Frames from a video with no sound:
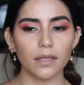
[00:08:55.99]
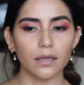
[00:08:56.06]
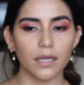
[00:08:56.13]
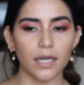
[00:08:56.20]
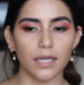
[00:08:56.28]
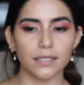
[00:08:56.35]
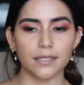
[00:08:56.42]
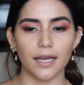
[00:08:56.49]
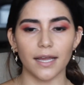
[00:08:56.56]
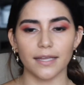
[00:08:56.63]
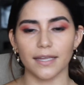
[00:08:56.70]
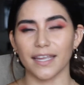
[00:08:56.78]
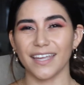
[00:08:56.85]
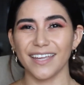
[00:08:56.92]
and
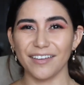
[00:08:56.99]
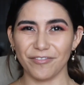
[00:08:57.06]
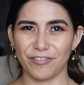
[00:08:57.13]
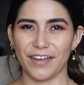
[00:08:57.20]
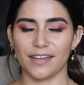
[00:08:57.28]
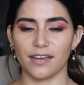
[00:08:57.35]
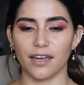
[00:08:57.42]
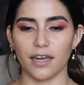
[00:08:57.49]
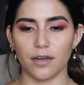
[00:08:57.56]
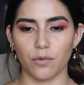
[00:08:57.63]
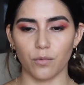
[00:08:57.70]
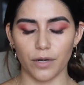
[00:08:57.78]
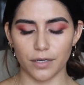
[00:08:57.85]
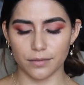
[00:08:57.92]
I can't find it
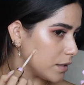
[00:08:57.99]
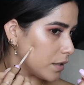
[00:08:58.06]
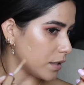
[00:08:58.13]
anywhere.